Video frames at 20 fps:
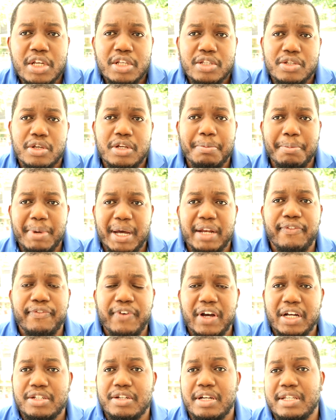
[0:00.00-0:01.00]
So the
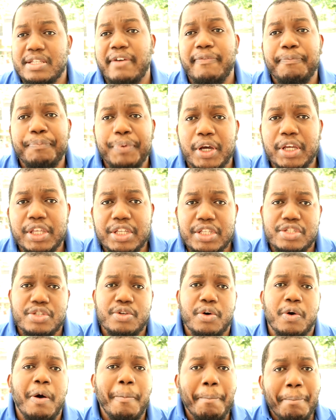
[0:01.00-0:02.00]
manufacturers of plugins
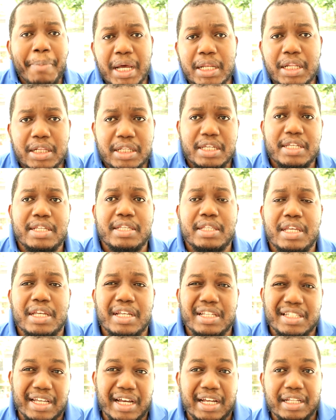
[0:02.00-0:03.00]
now model these
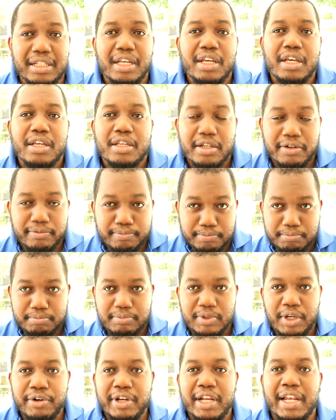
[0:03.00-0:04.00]
things, and you
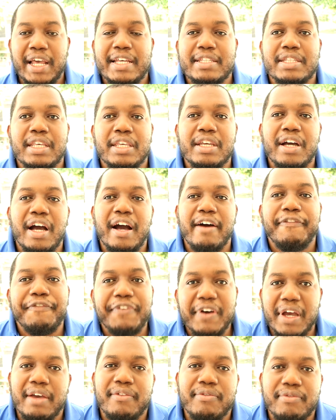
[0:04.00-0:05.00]
realize that you have
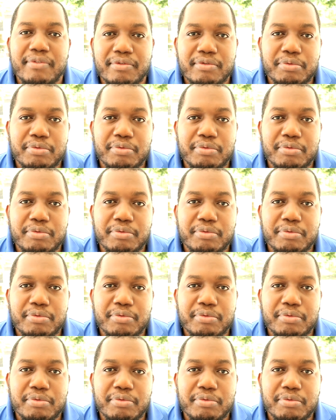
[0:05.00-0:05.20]
5